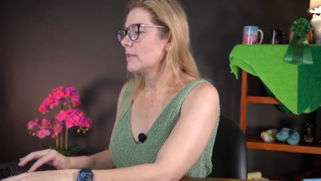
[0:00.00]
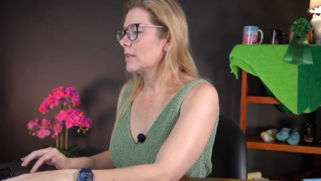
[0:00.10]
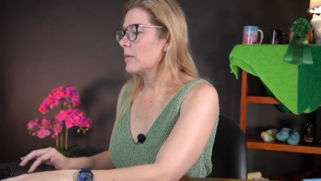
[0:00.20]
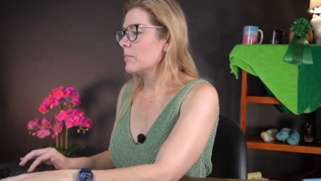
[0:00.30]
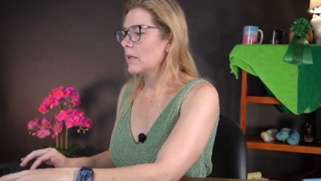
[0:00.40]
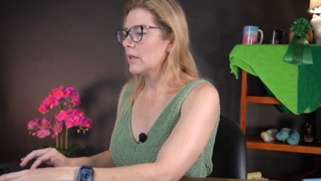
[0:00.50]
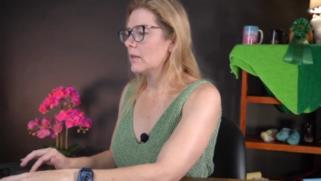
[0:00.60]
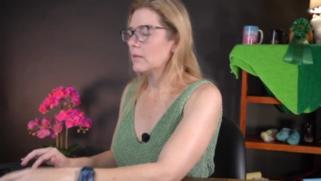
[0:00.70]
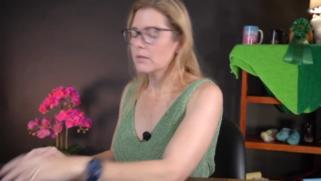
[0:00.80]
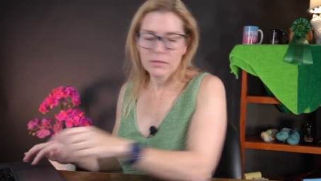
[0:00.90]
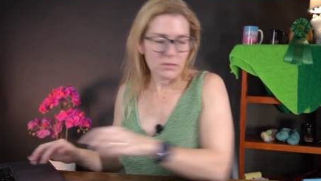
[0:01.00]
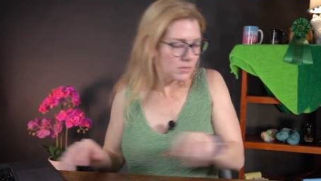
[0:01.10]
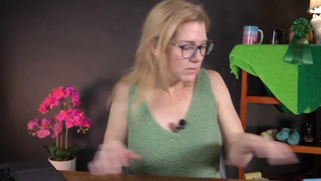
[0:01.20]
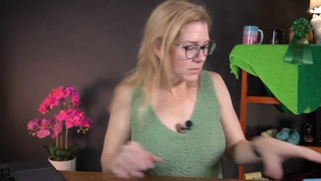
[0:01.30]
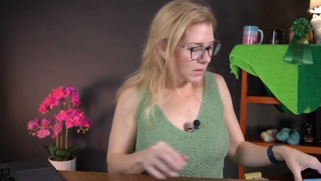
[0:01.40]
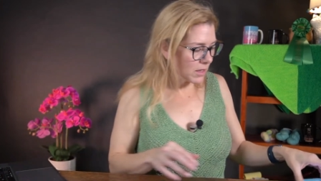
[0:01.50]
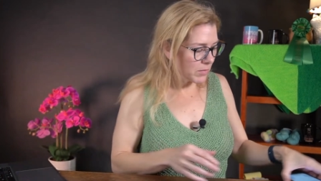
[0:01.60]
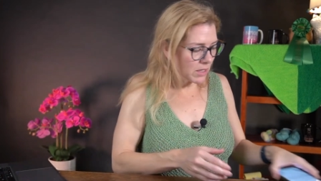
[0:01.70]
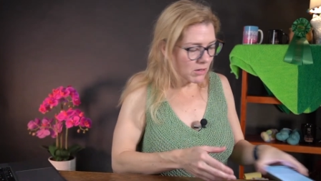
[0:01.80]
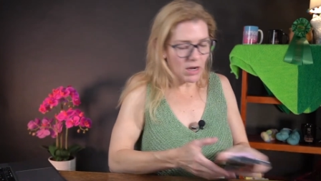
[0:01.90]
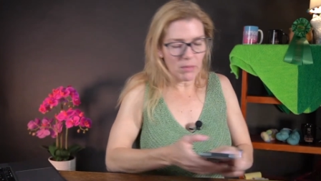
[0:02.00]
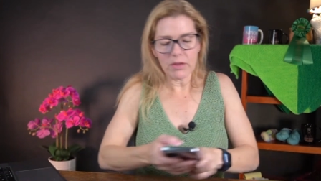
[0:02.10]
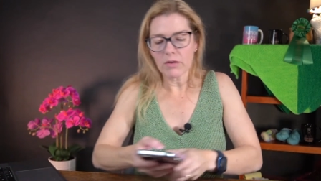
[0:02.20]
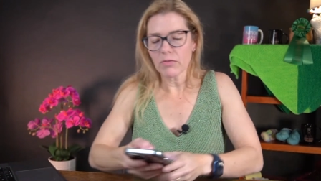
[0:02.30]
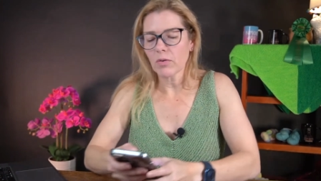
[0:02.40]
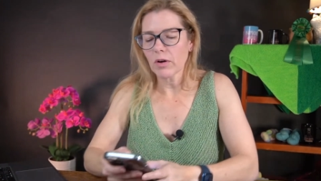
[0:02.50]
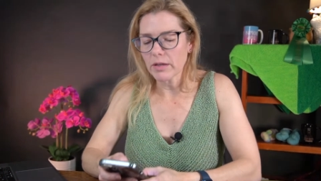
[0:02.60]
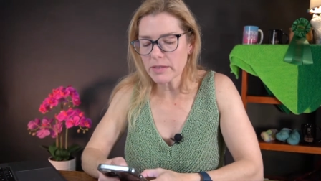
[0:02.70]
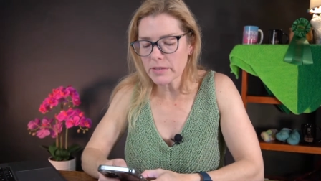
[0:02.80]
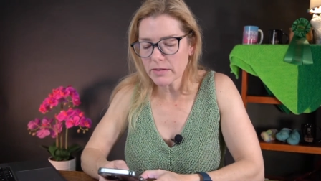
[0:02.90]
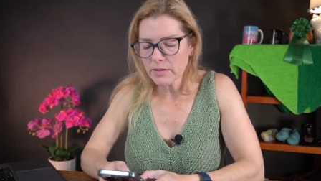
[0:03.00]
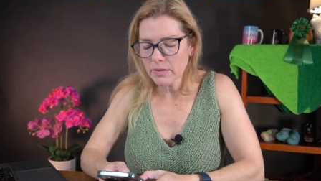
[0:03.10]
Let me grab that for us.